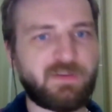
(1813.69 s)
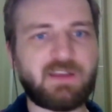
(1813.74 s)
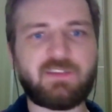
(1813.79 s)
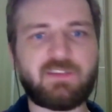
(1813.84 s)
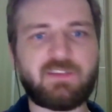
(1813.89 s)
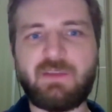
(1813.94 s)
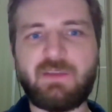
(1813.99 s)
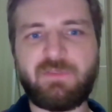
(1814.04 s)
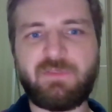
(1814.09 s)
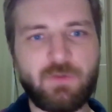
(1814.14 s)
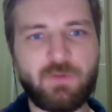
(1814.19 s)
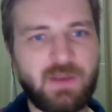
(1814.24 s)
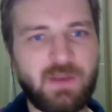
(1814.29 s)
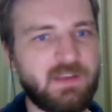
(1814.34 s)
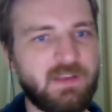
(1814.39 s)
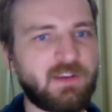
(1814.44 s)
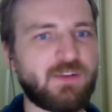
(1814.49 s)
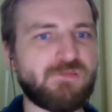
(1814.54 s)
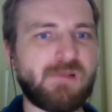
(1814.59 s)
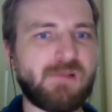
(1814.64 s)
that if you
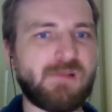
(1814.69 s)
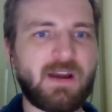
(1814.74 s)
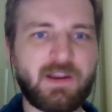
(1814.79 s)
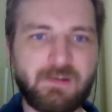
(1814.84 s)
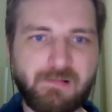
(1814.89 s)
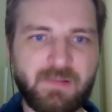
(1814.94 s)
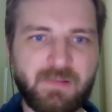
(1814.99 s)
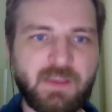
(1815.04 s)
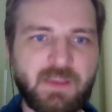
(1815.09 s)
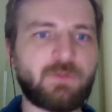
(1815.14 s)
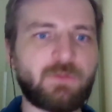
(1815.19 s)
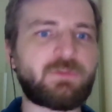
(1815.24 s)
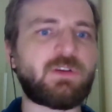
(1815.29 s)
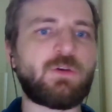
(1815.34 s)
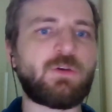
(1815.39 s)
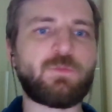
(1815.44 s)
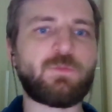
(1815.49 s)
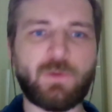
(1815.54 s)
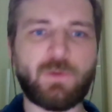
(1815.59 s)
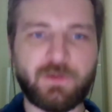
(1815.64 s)
need a rider, you
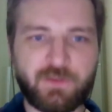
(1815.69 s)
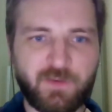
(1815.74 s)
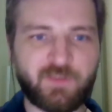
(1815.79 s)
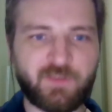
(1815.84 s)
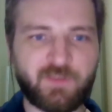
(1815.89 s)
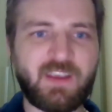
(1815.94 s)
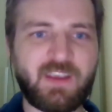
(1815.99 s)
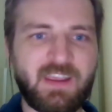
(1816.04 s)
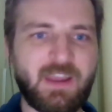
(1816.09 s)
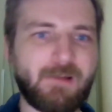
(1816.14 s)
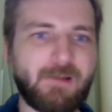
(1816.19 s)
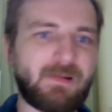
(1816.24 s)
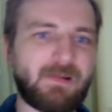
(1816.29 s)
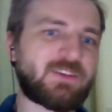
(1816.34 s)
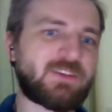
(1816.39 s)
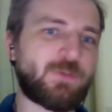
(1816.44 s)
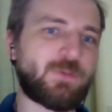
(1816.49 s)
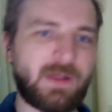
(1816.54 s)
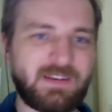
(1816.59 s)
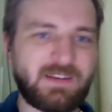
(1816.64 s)
don't want to say here
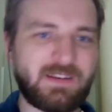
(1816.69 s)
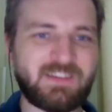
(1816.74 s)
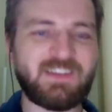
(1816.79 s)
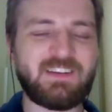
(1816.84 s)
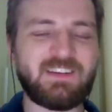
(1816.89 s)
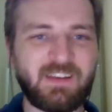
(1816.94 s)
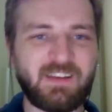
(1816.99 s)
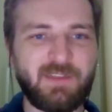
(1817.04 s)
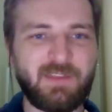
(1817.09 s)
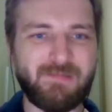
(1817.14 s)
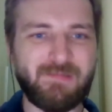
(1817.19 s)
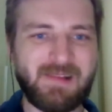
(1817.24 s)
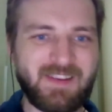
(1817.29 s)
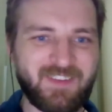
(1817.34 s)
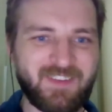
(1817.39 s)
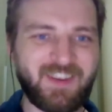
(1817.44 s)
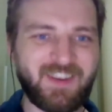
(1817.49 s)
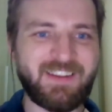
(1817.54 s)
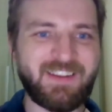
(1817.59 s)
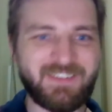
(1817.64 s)
are 20
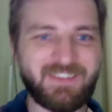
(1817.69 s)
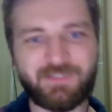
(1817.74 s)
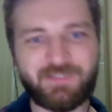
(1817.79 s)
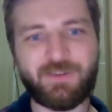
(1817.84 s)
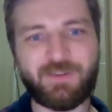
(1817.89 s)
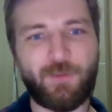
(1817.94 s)
deliveries and